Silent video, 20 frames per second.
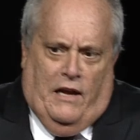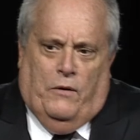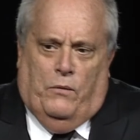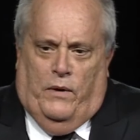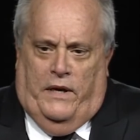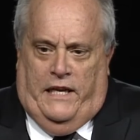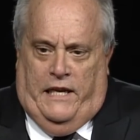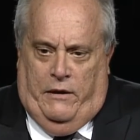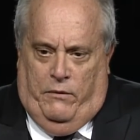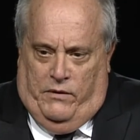
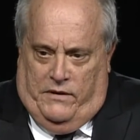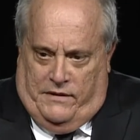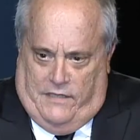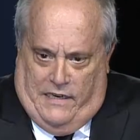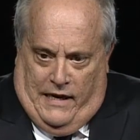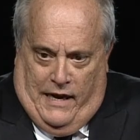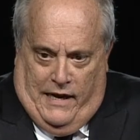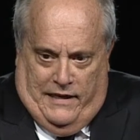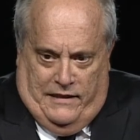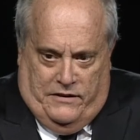When he was
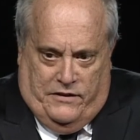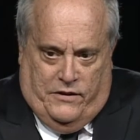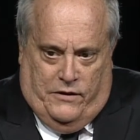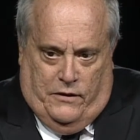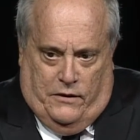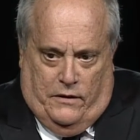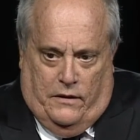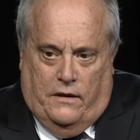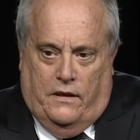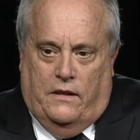in high
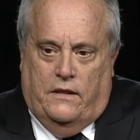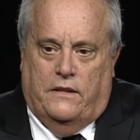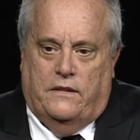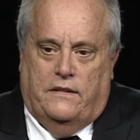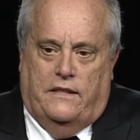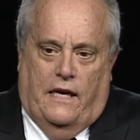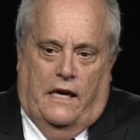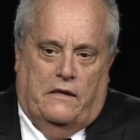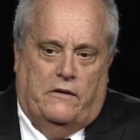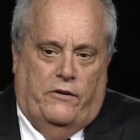school,
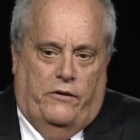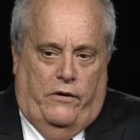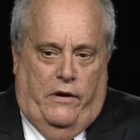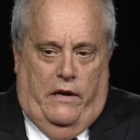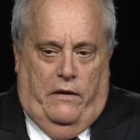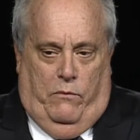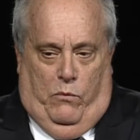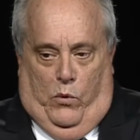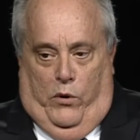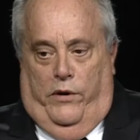Doctor
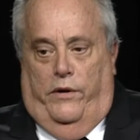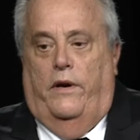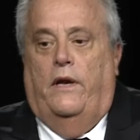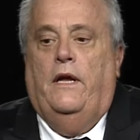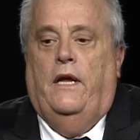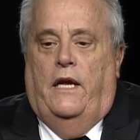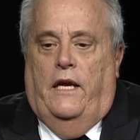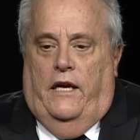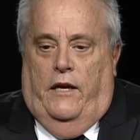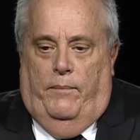Edward
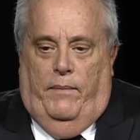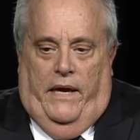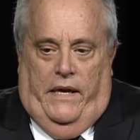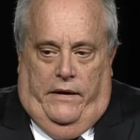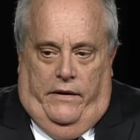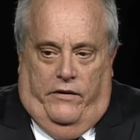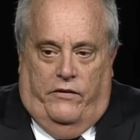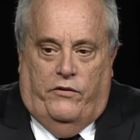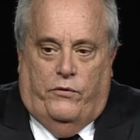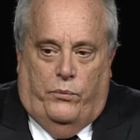
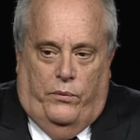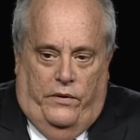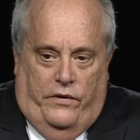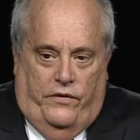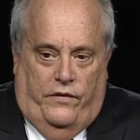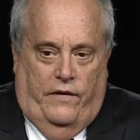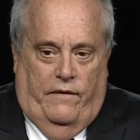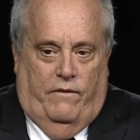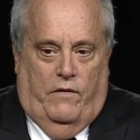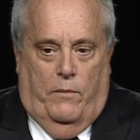Jimenez
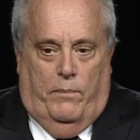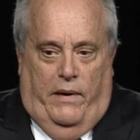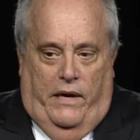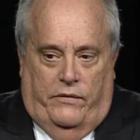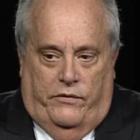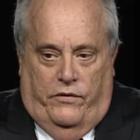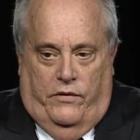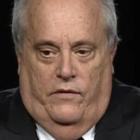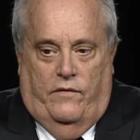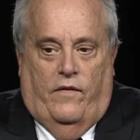received the
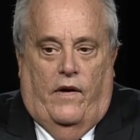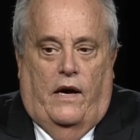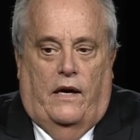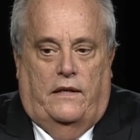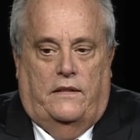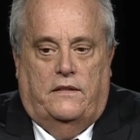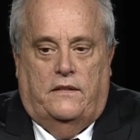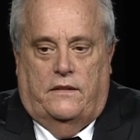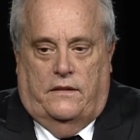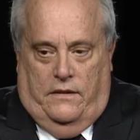best
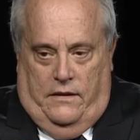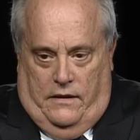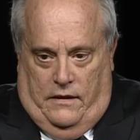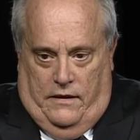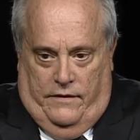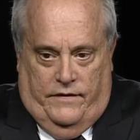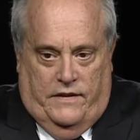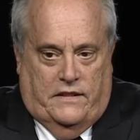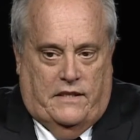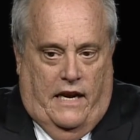advice
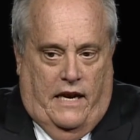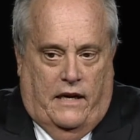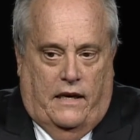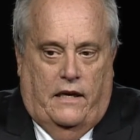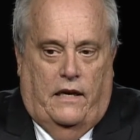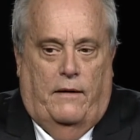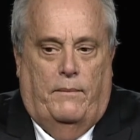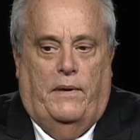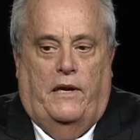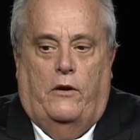of his
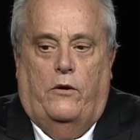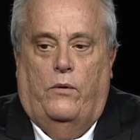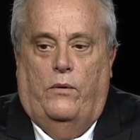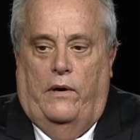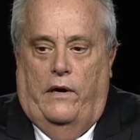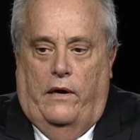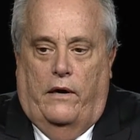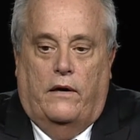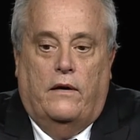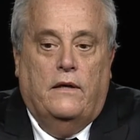academic
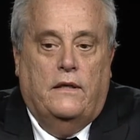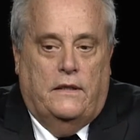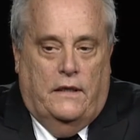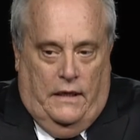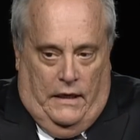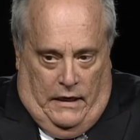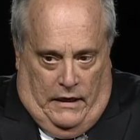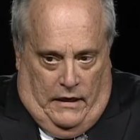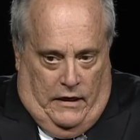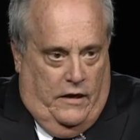career
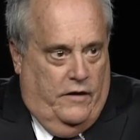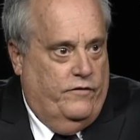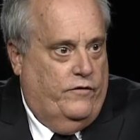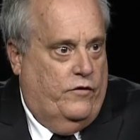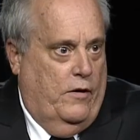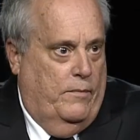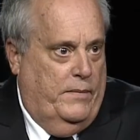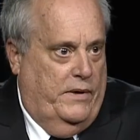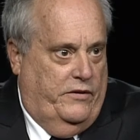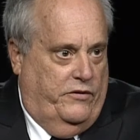
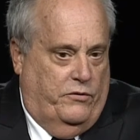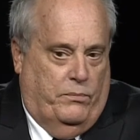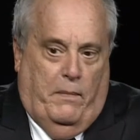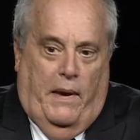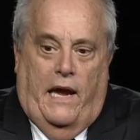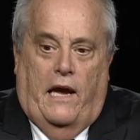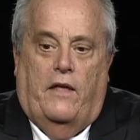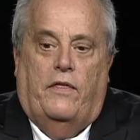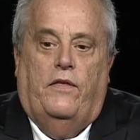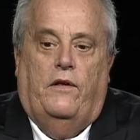from his
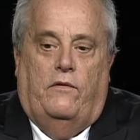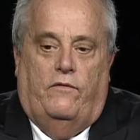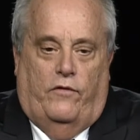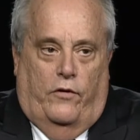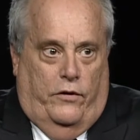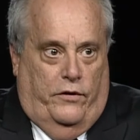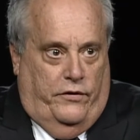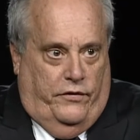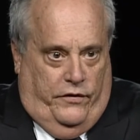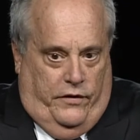
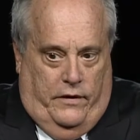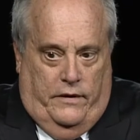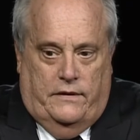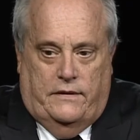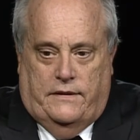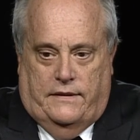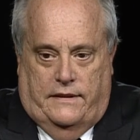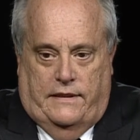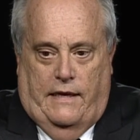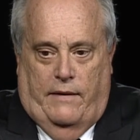math-adverse
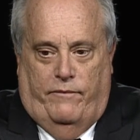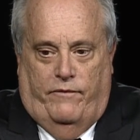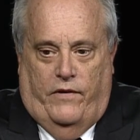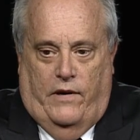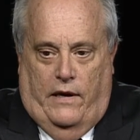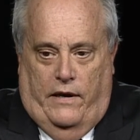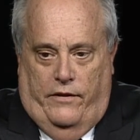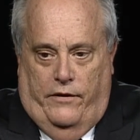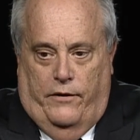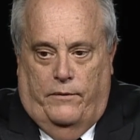
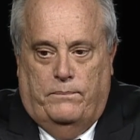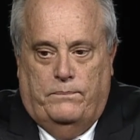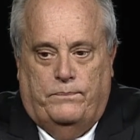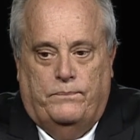stepfather.